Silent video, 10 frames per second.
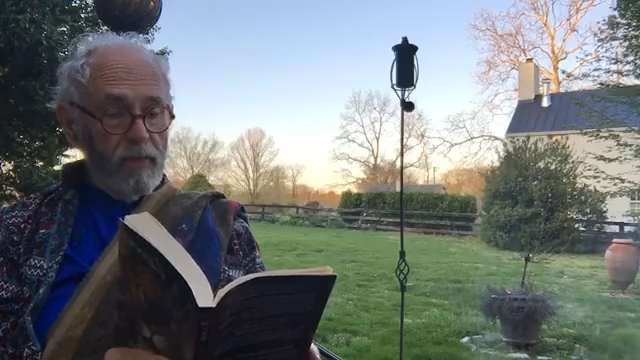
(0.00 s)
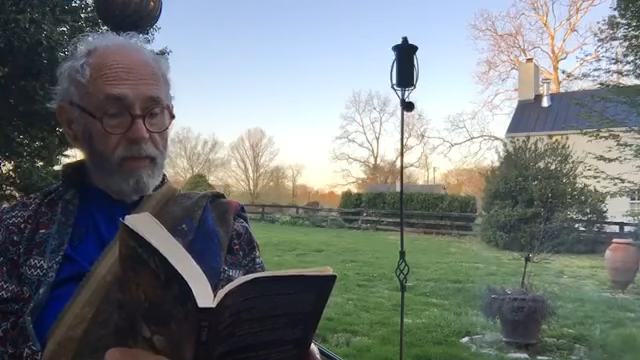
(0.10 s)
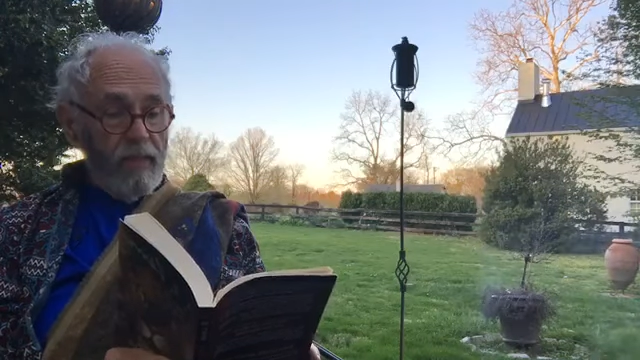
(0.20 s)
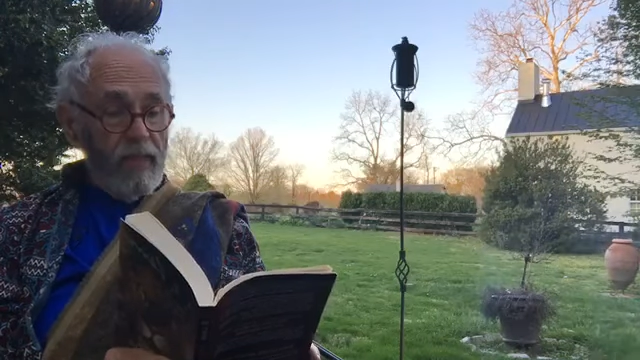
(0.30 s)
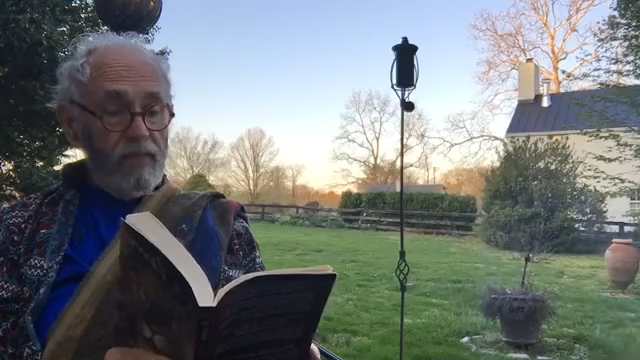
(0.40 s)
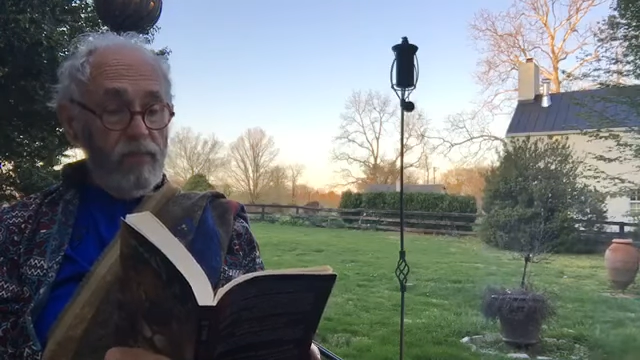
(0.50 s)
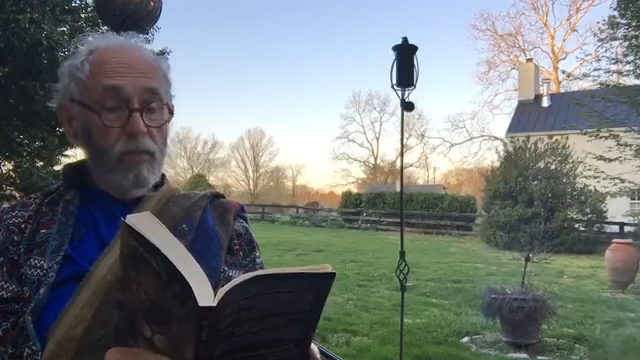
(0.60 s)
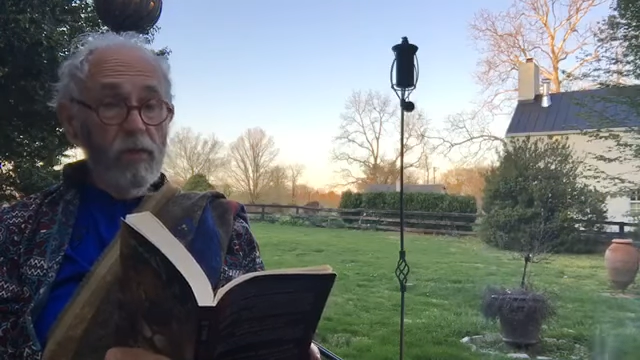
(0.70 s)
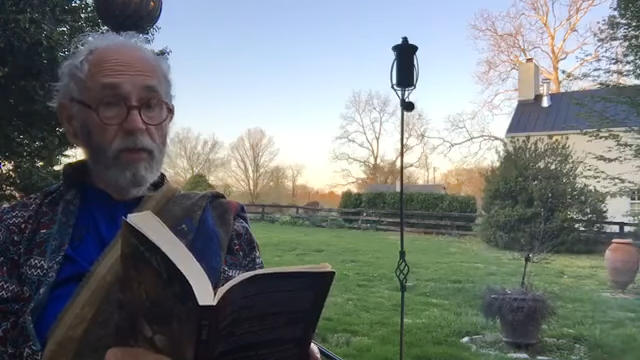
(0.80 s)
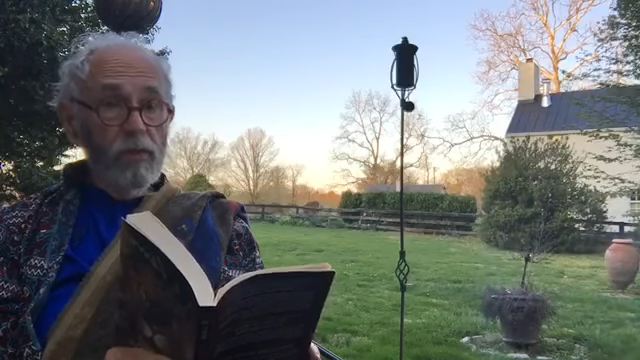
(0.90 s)
That's
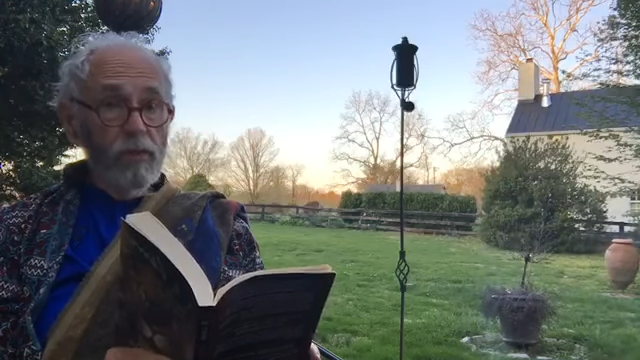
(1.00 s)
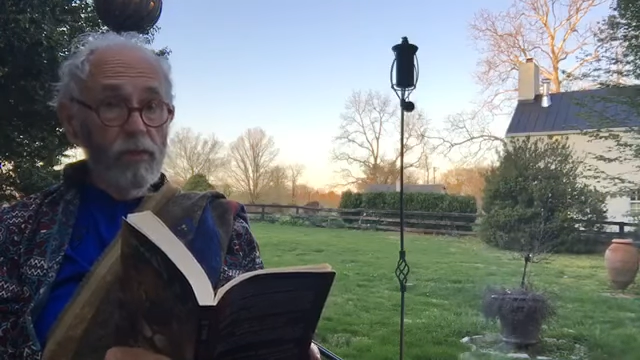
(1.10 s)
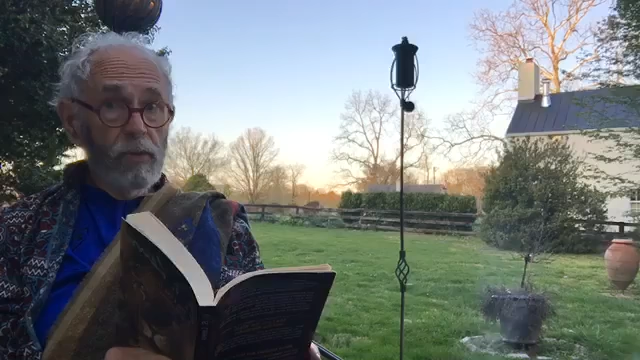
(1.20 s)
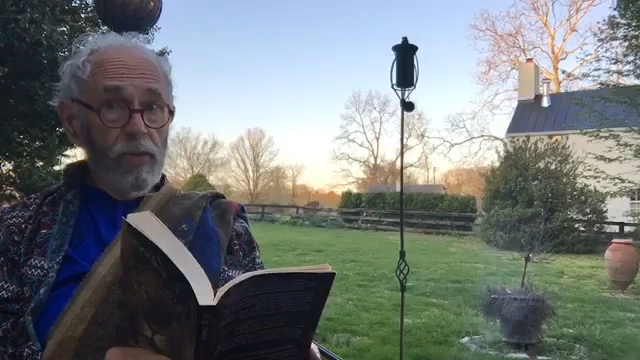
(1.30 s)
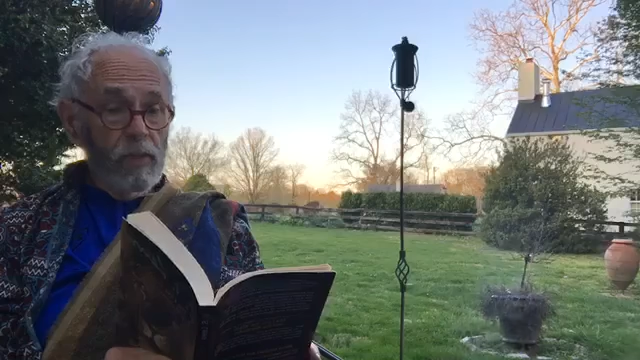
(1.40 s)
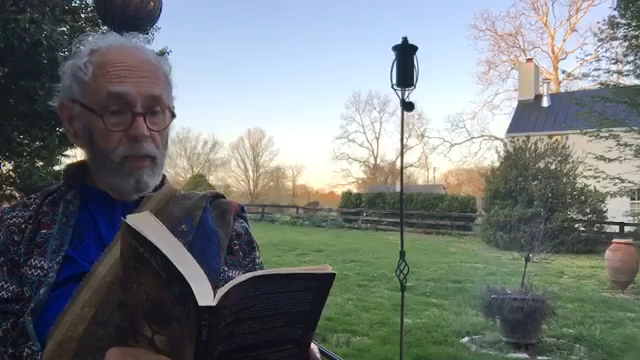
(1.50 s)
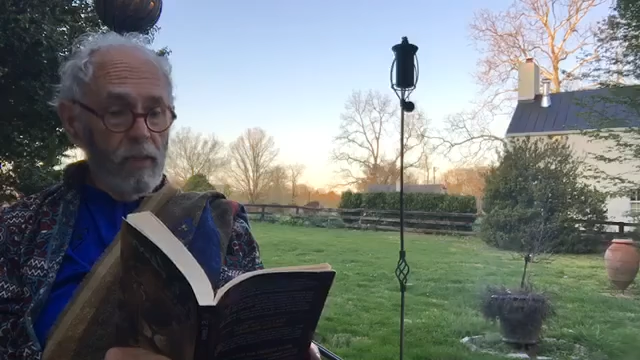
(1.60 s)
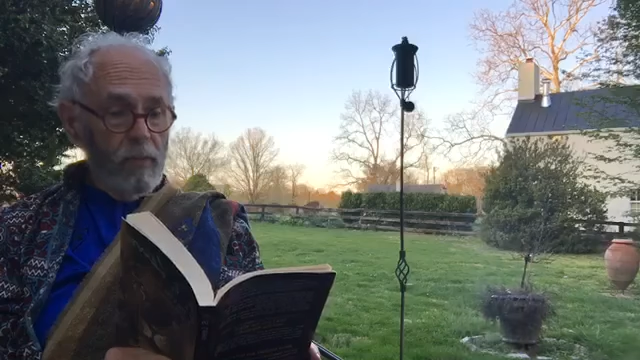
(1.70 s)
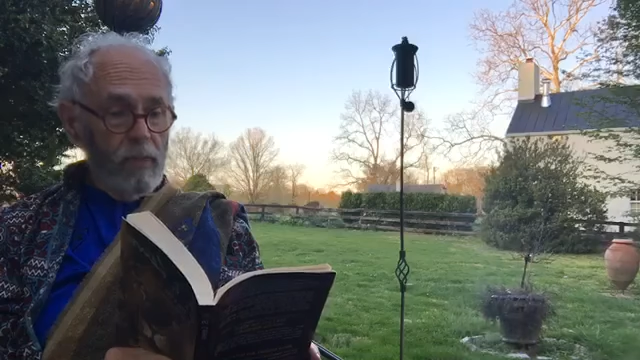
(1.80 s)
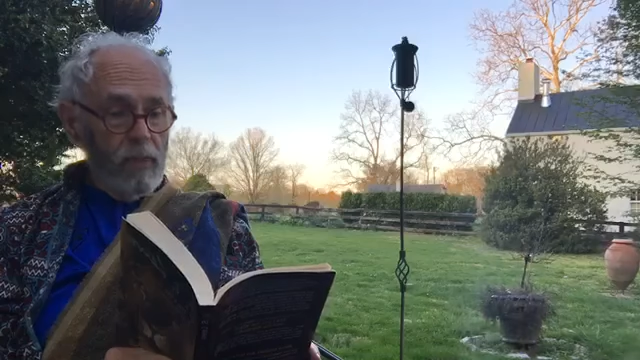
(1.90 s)
where you can
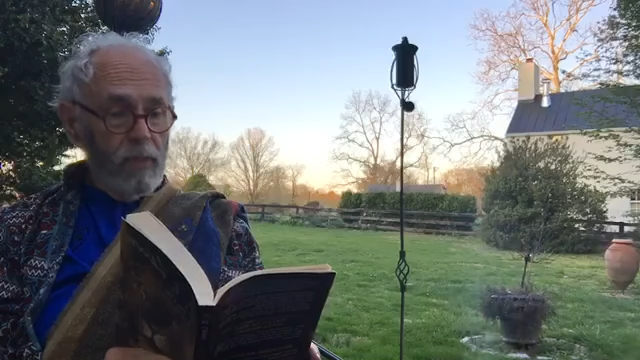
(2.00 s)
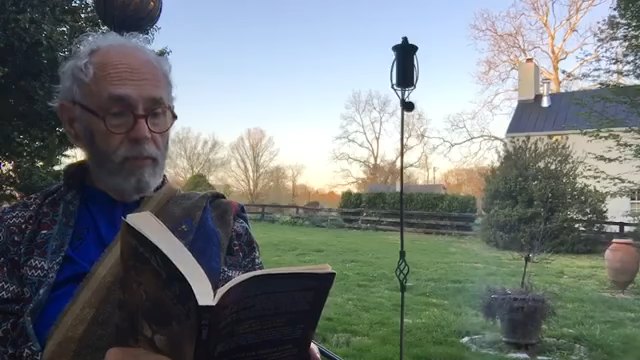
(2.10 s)
help me.